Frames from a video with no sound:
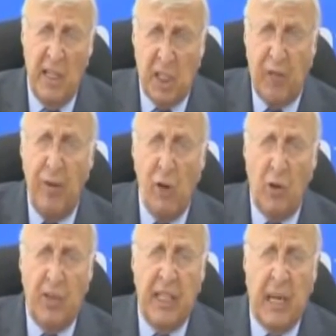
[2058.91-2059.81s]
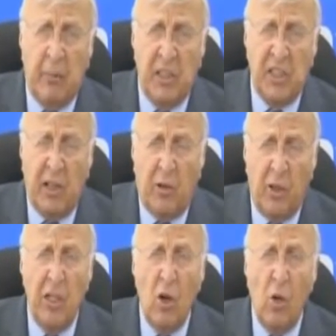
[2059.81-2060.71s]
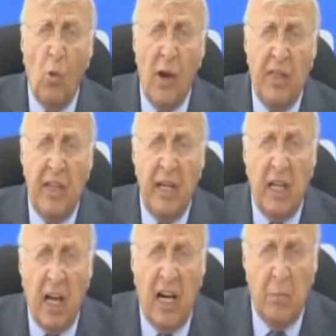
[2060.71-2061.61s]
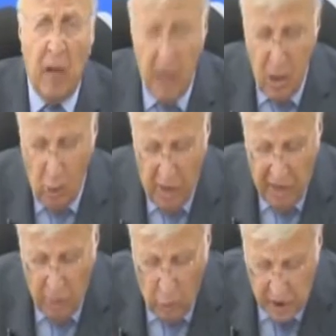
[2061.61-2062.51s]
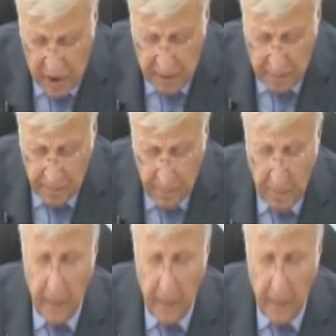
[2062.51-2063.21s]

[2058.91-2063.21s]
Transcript: in Sfirot, in Kabbalistic thought, with chachma, with wisdom.